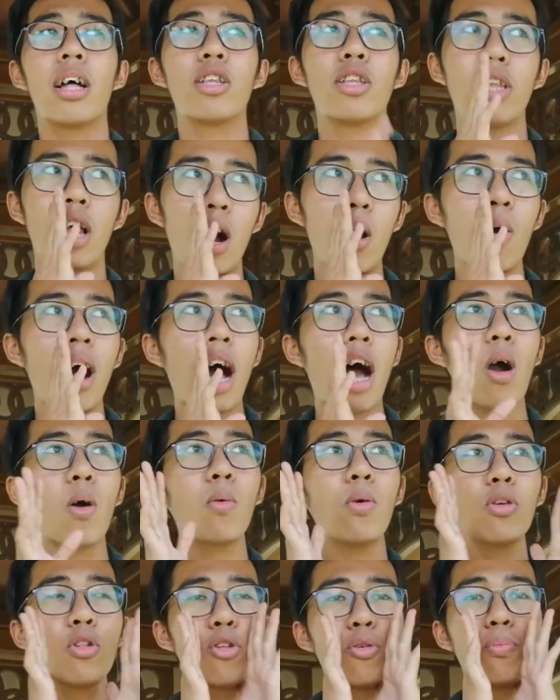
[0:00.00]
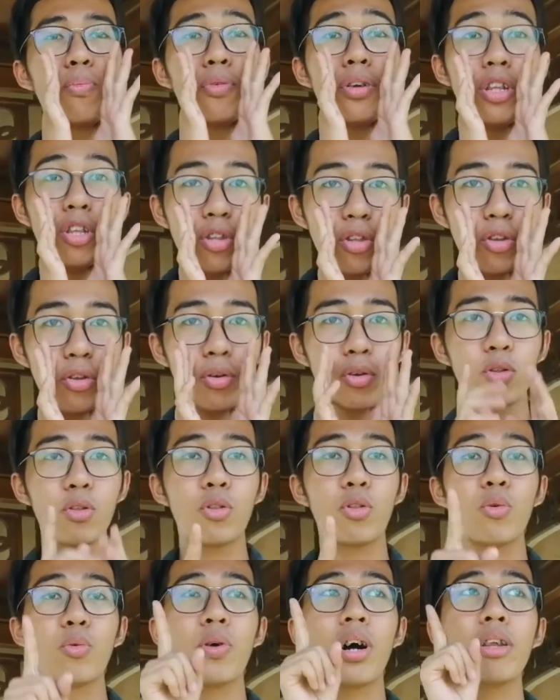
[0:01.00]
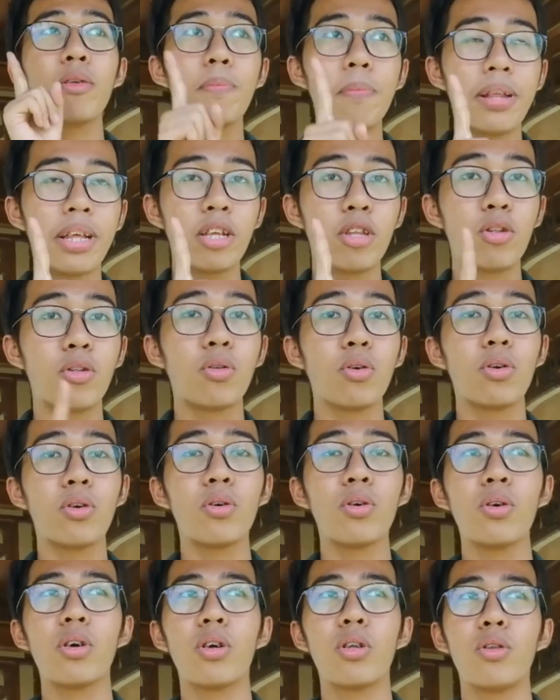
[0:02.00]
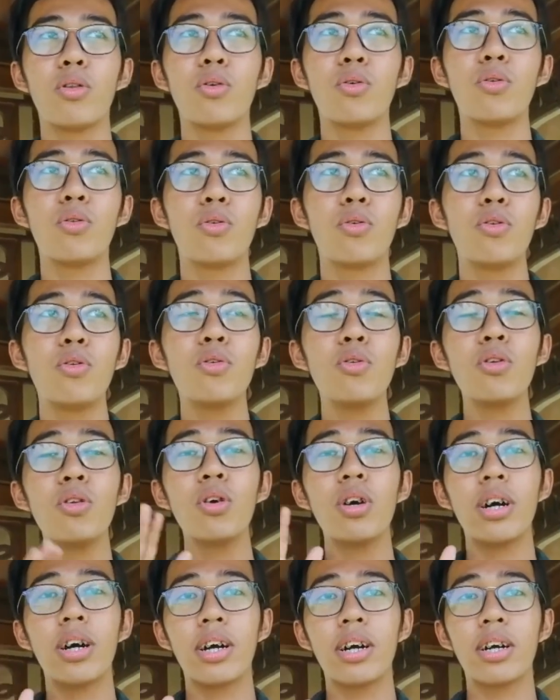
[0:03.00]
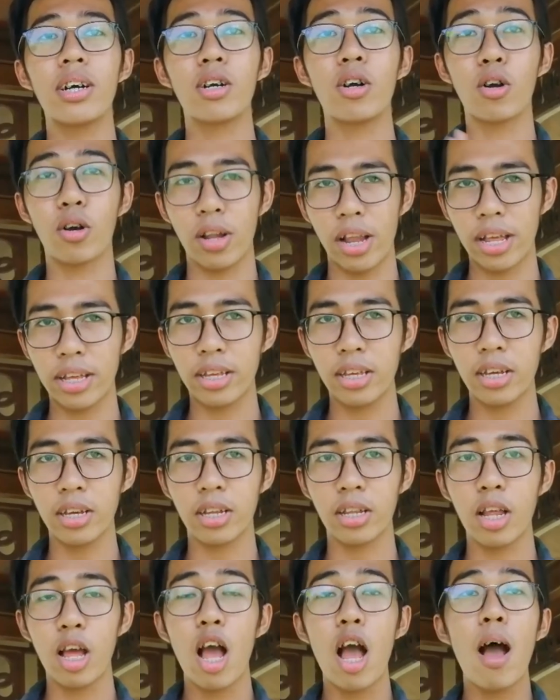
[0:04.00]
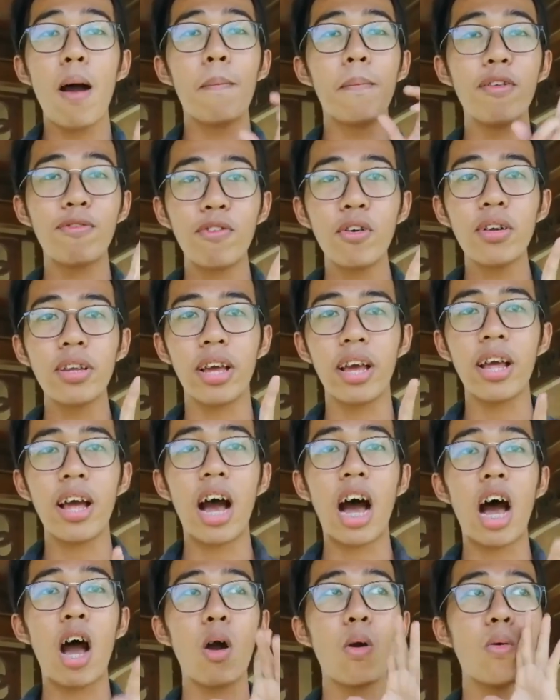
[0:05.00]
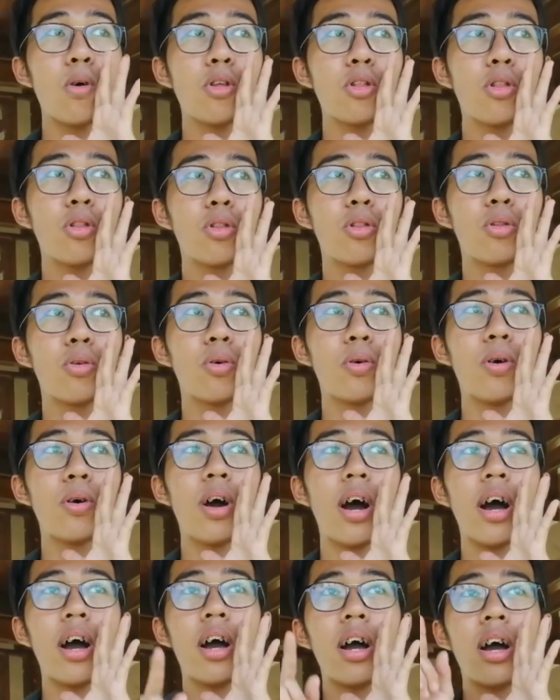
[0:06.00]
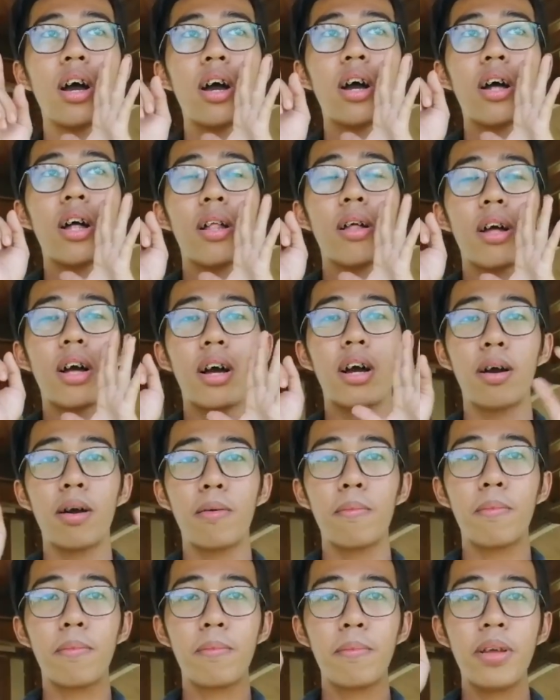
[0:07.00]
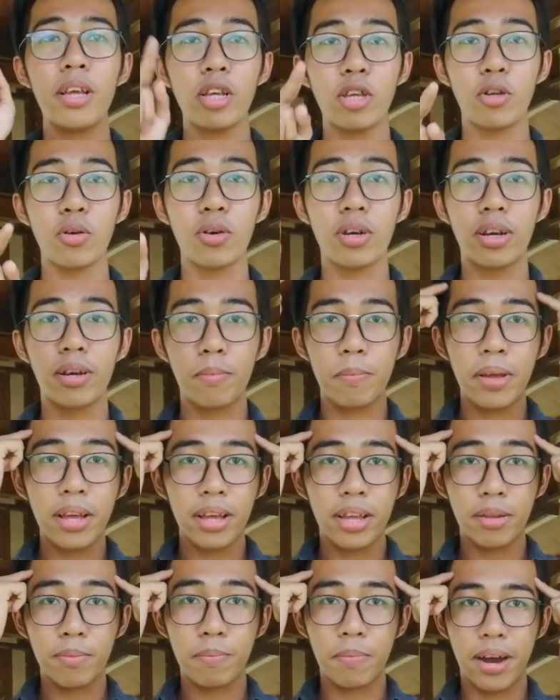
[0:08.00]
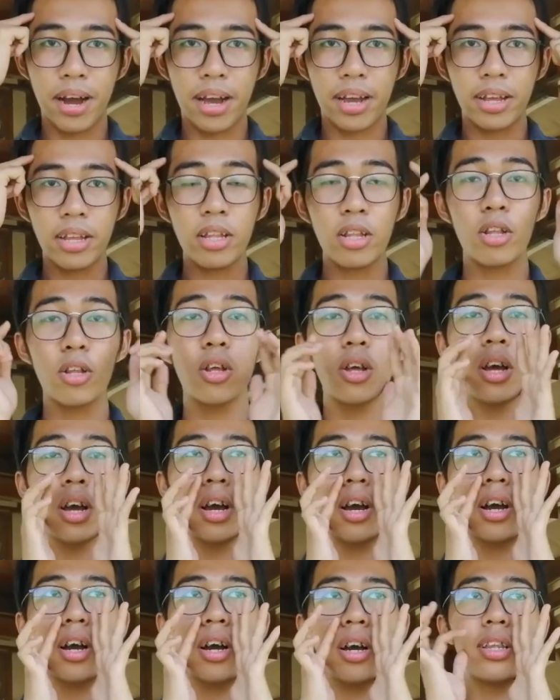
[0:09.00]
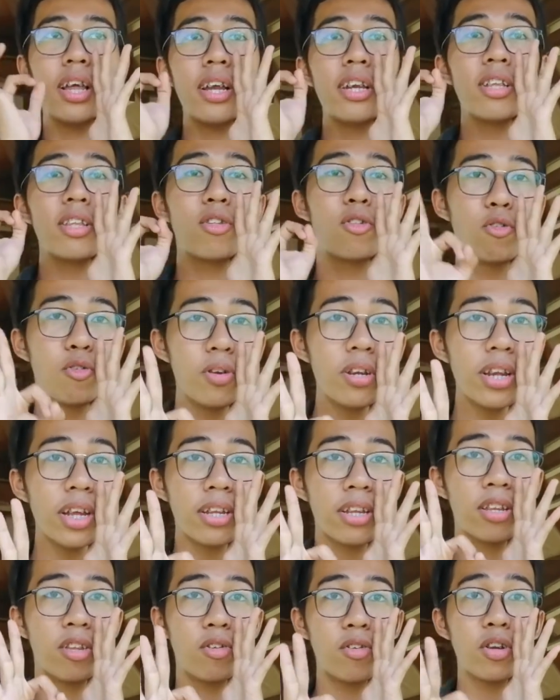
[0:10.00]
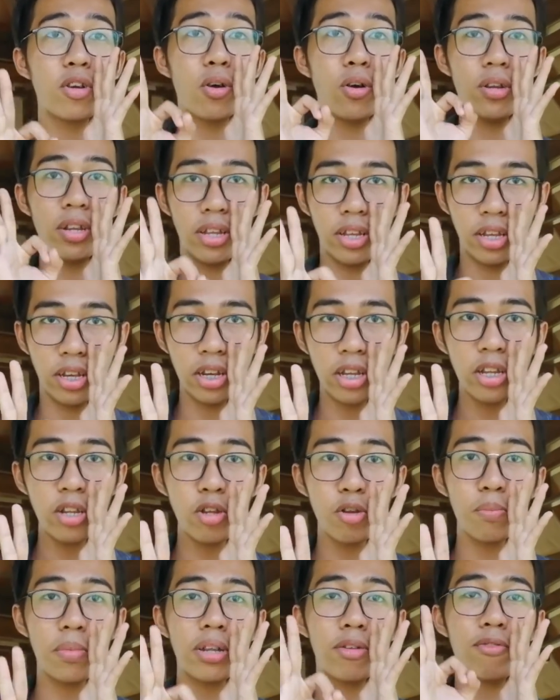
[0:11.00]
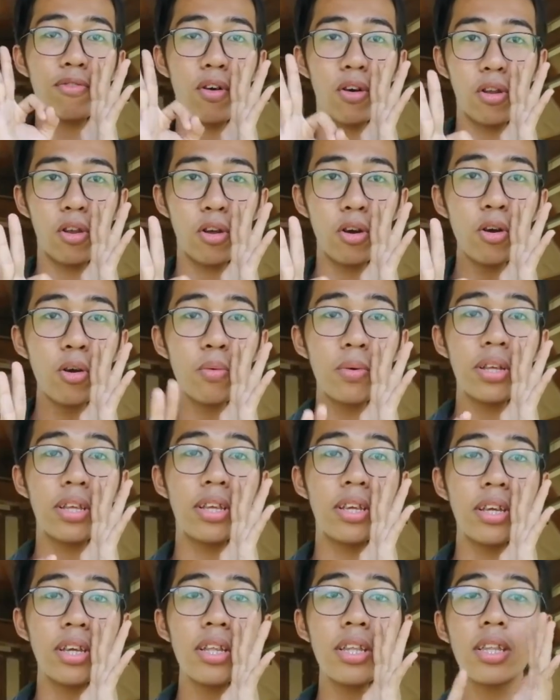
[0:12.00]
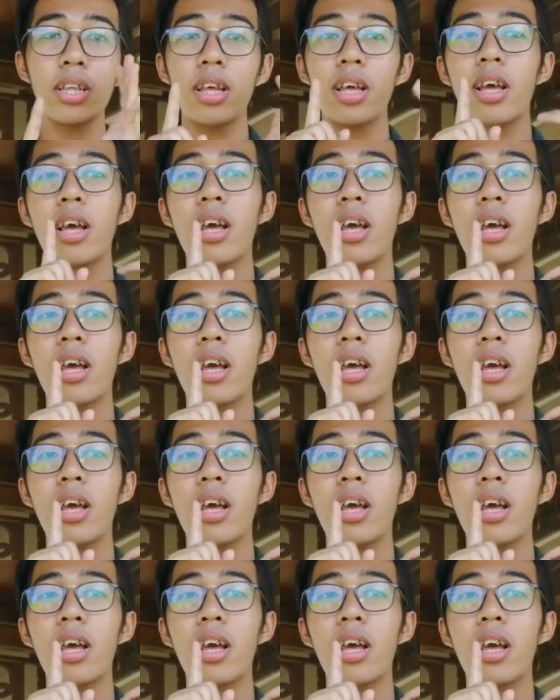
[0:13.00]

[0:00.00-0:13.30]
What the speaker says: Now, I want to bring you to one place to do calculation. Before that, I want to make in mind there is three necessary conditions you must follow, which is